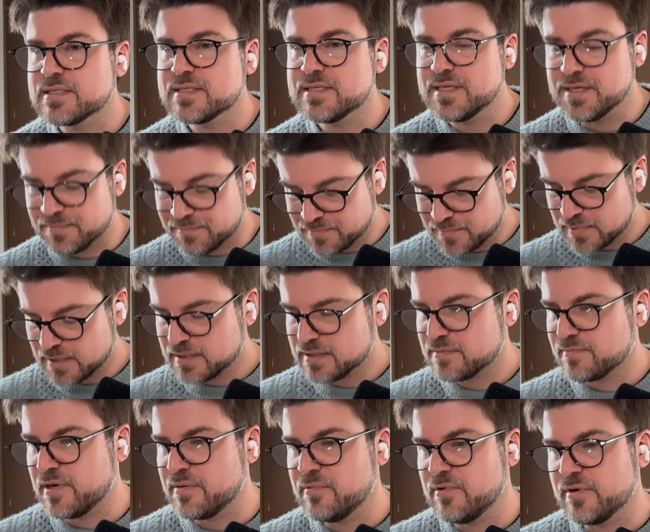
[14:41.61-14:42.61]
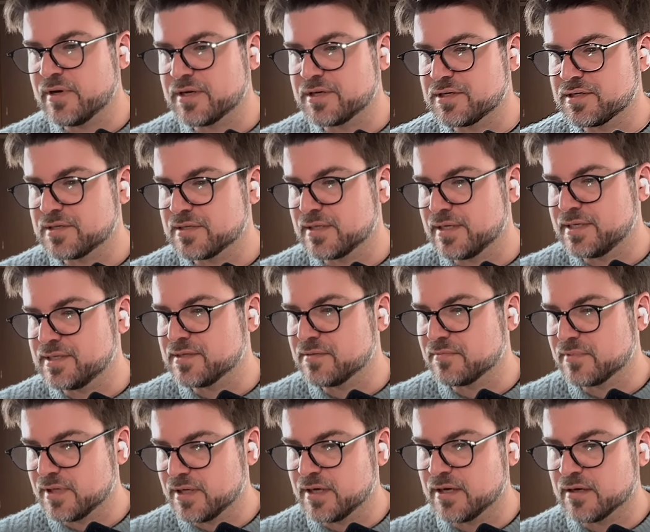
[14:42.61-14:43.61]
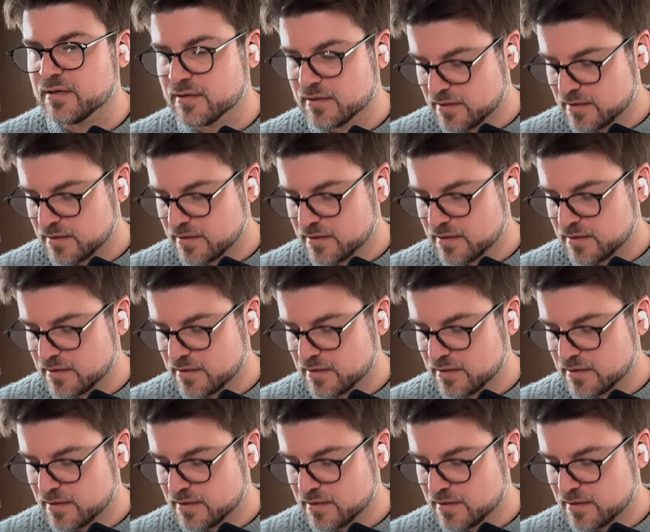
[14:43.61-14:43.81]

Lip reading: see. Maybe we can just say something.